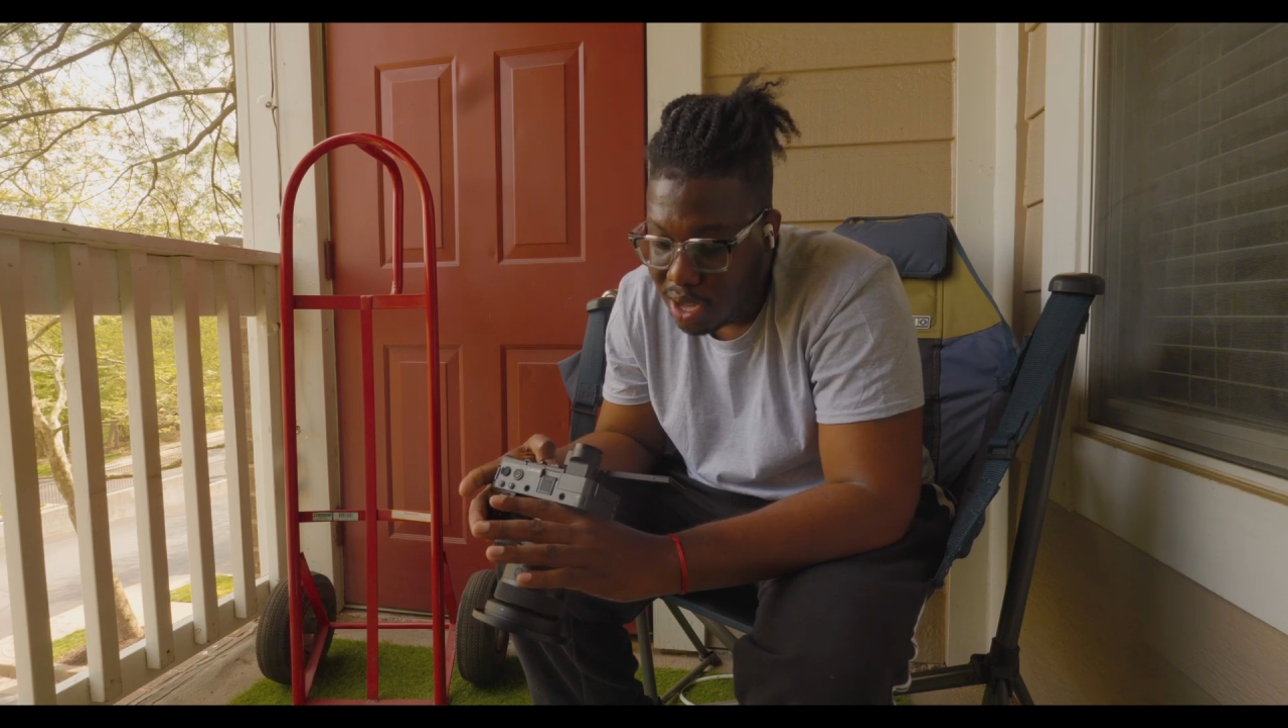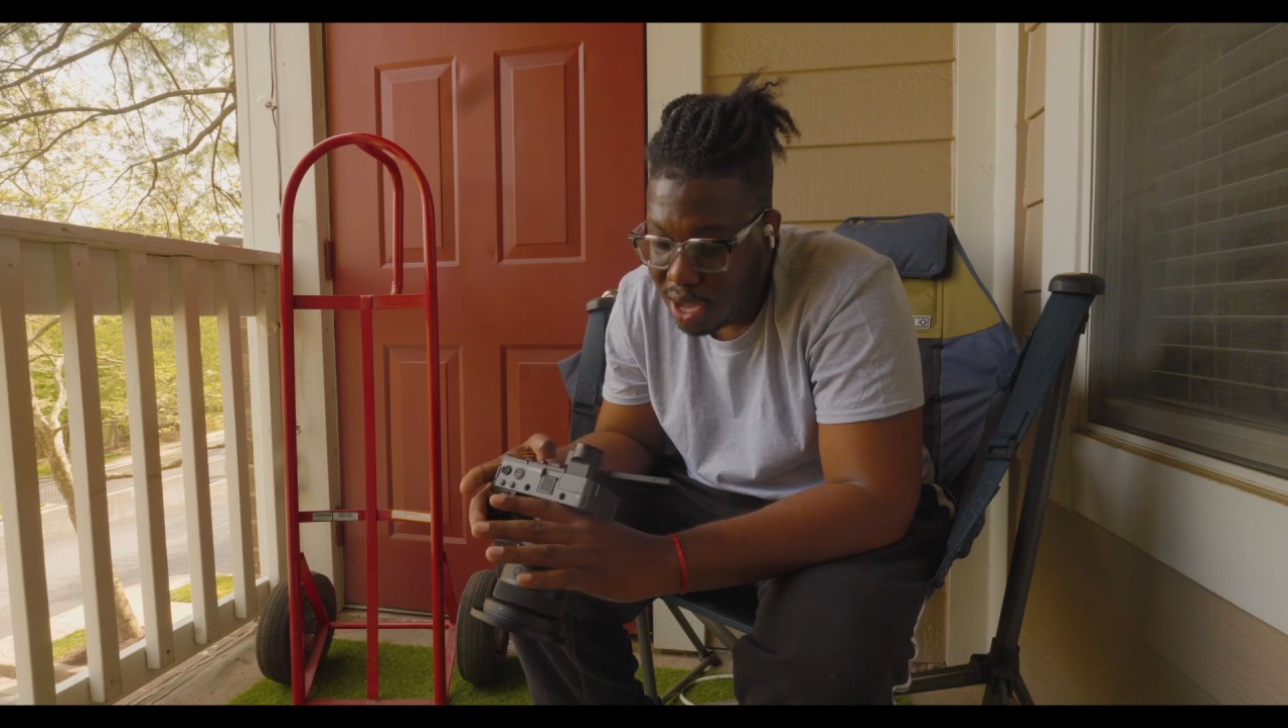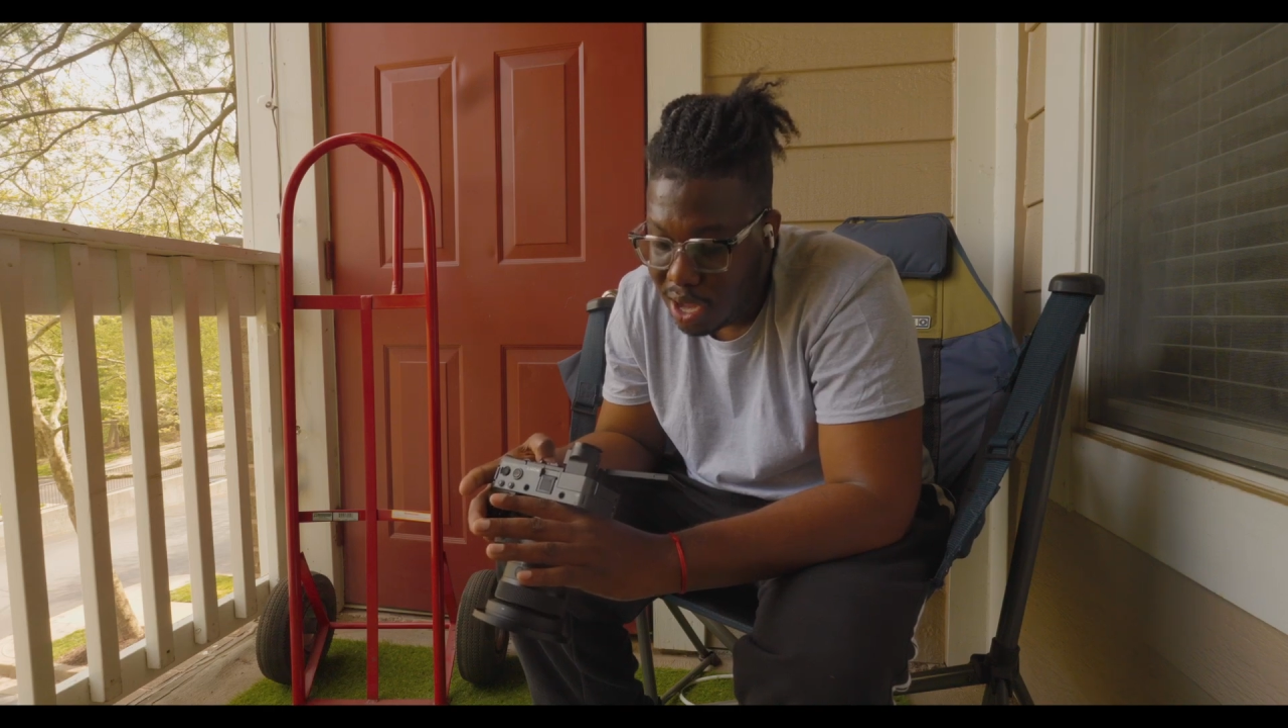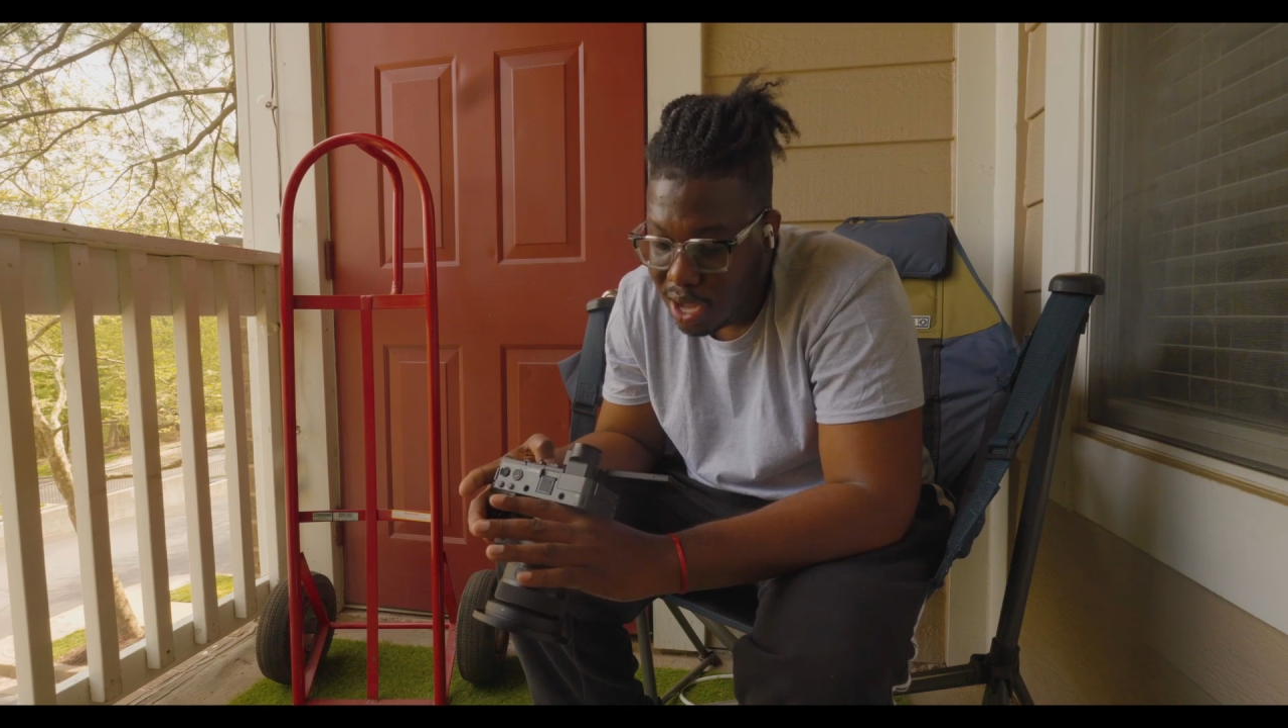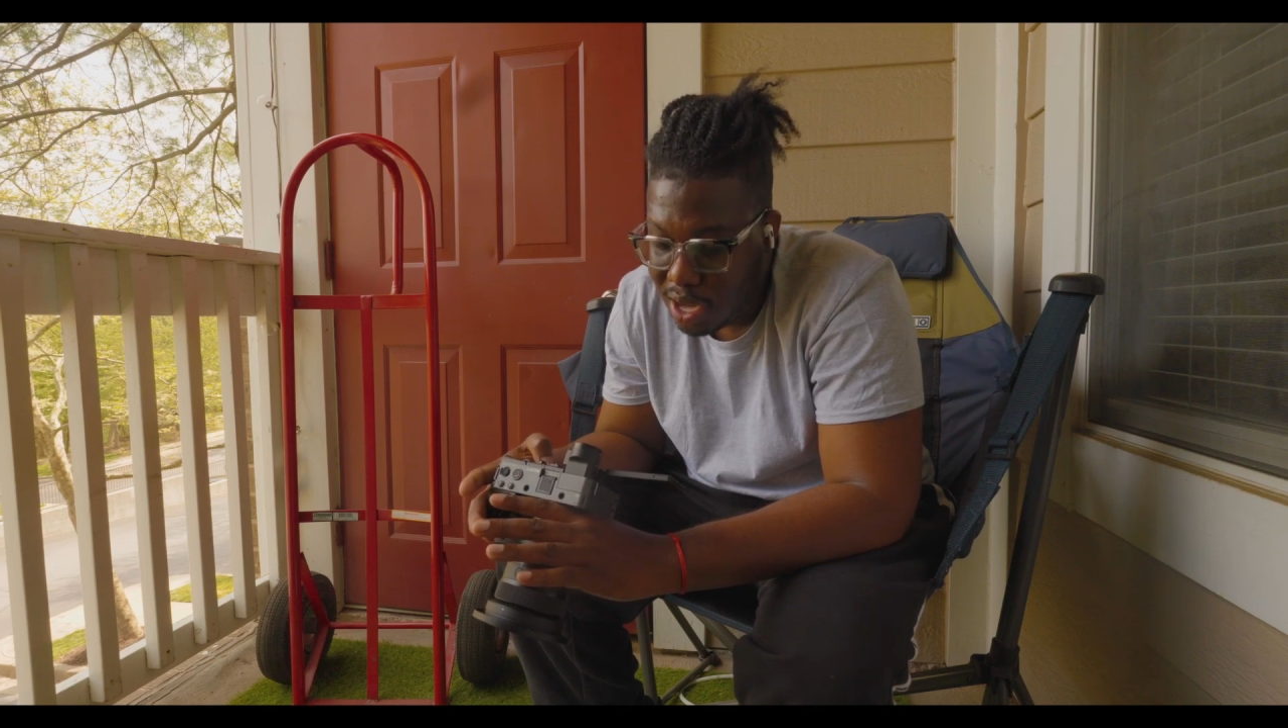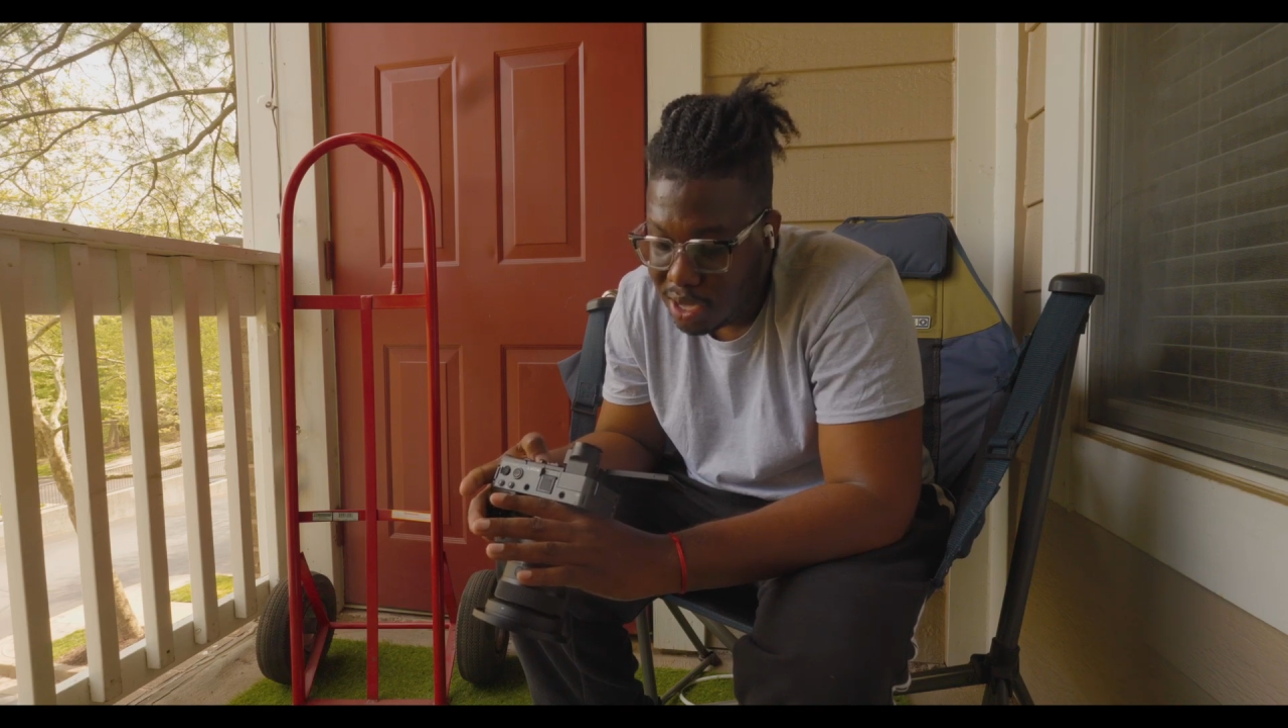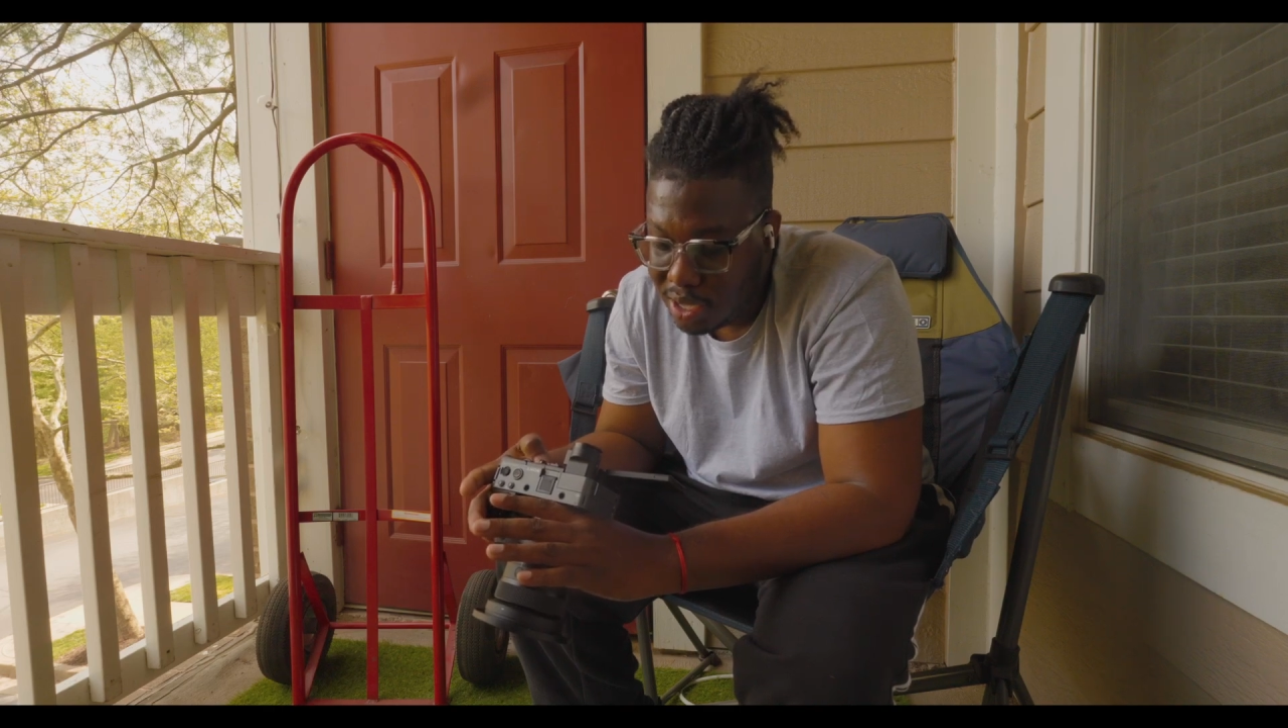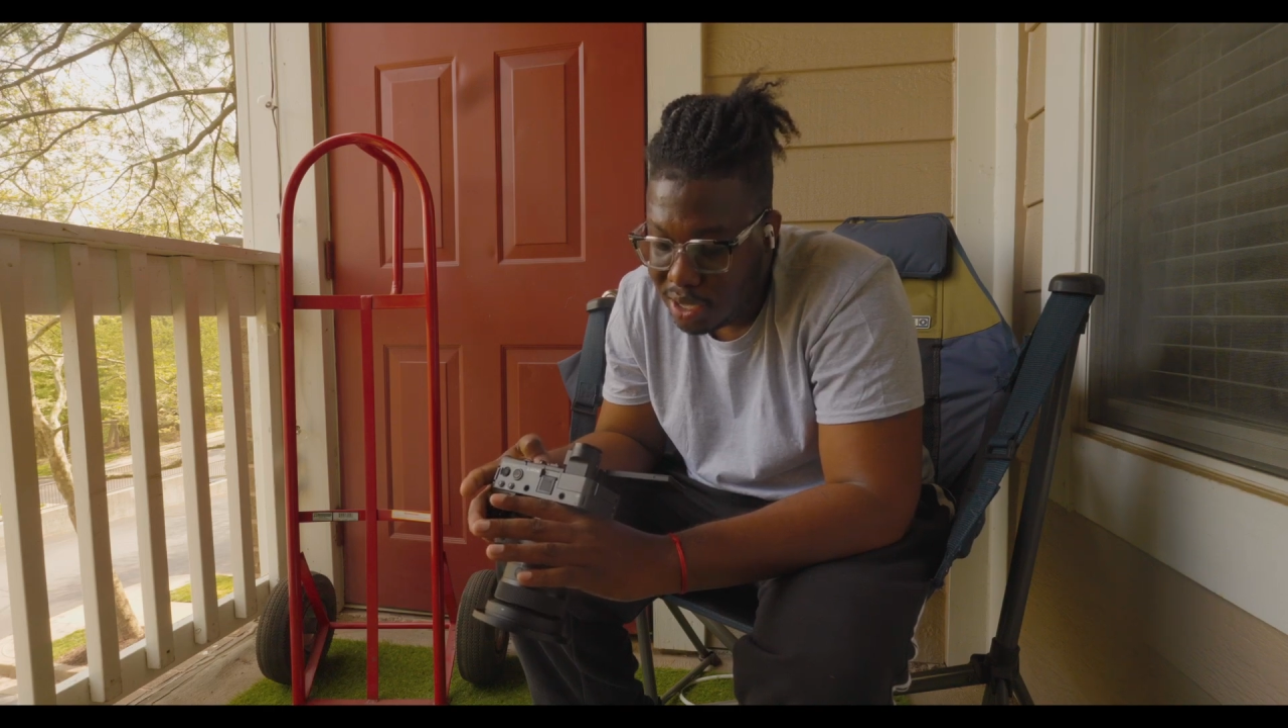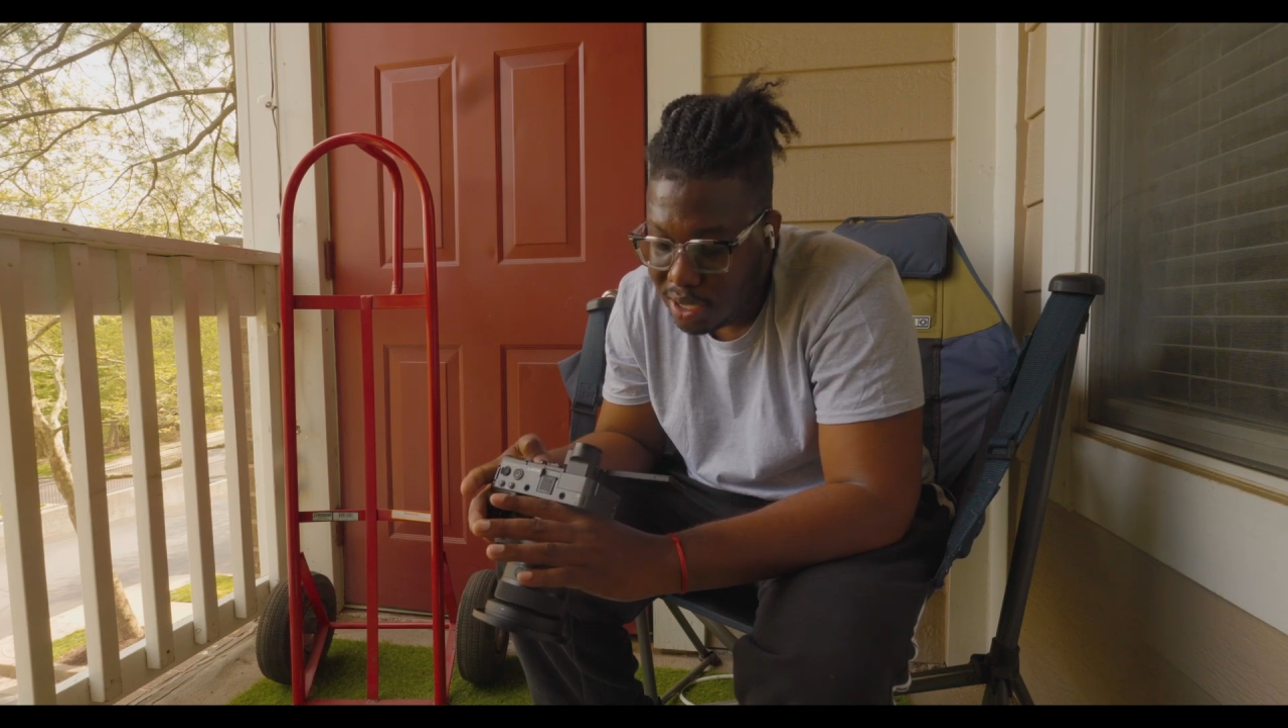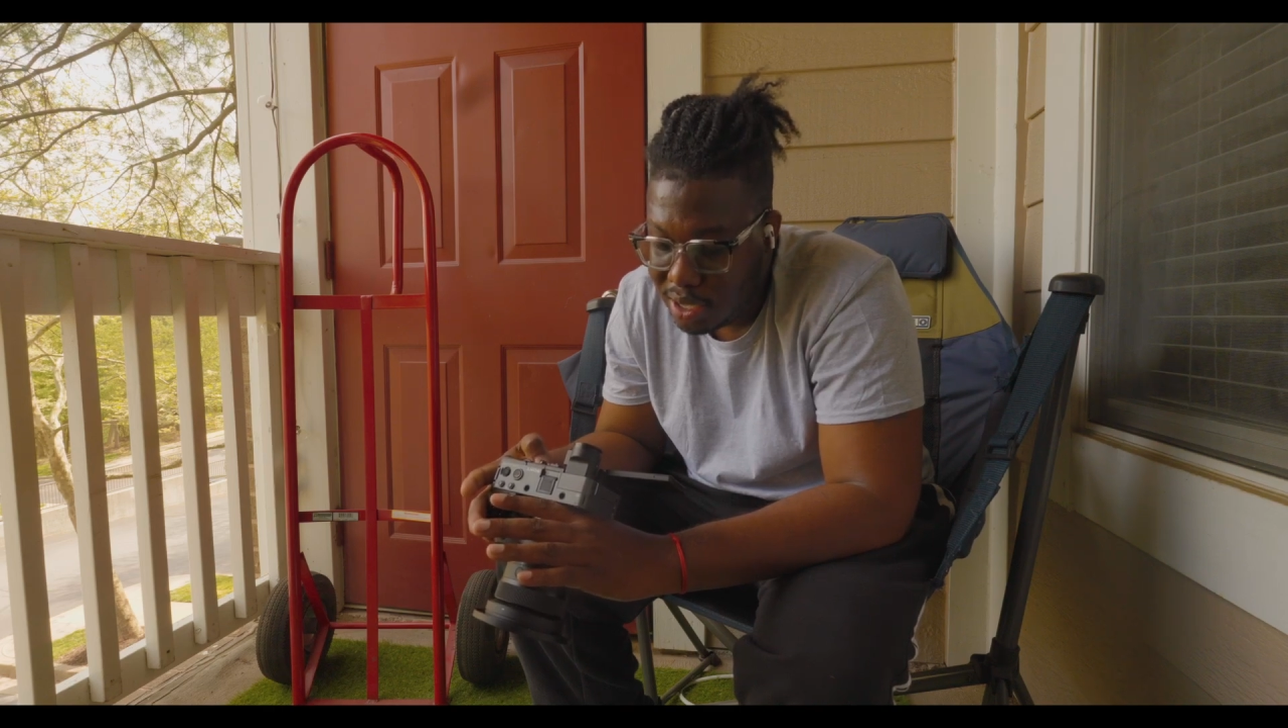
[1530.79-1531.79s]

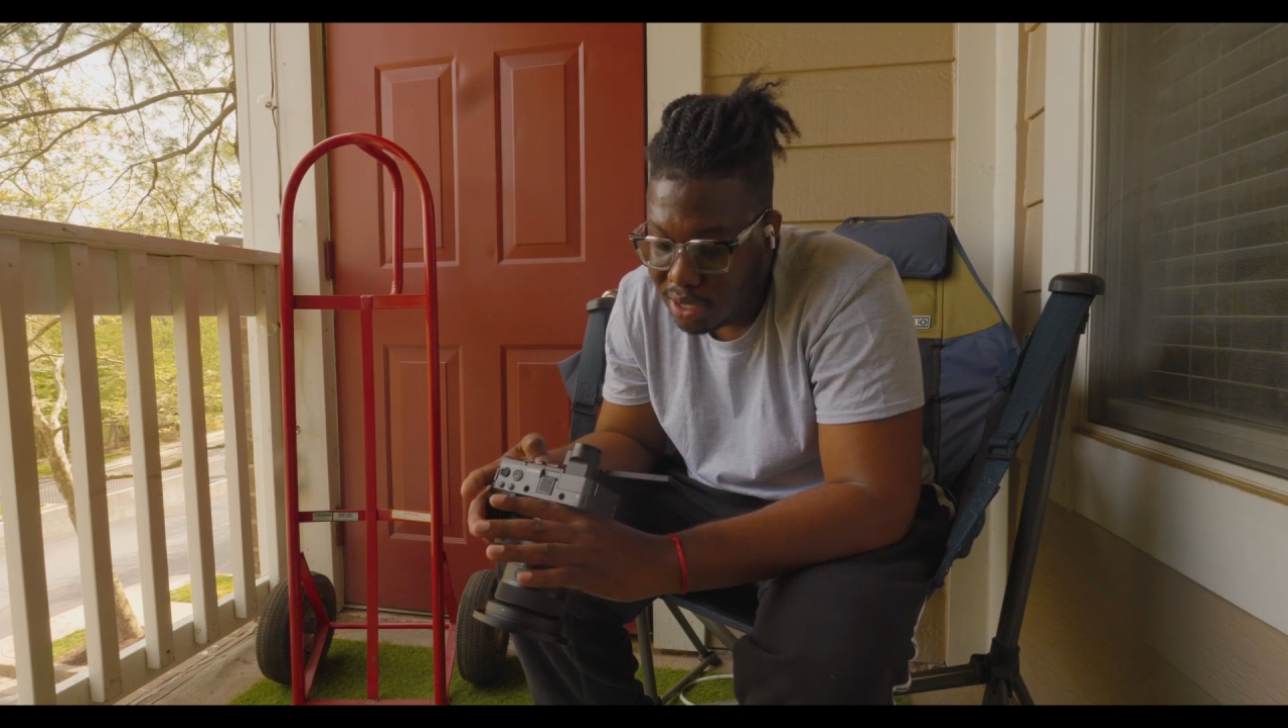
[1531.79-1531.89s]
and